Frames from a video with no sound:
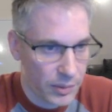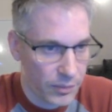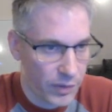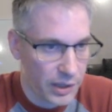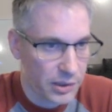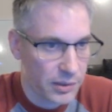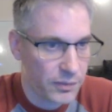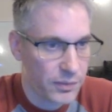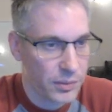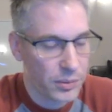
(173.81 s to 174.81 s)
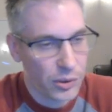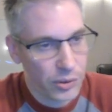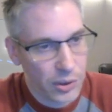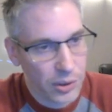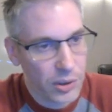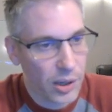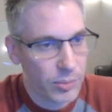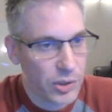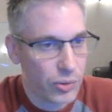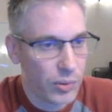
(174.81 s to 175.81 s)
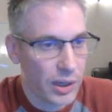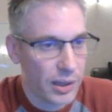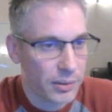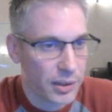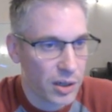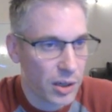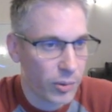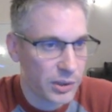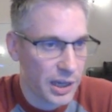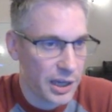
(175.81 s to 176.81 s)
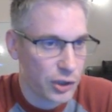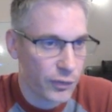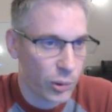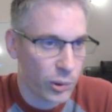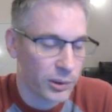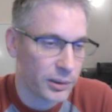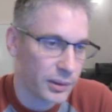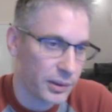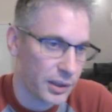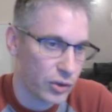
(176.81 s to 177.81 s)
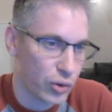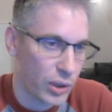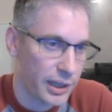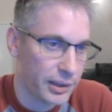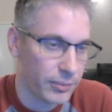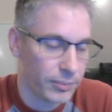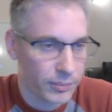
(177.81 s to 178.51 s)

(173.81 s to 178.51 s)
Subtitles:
effective, it could come to h4 and try and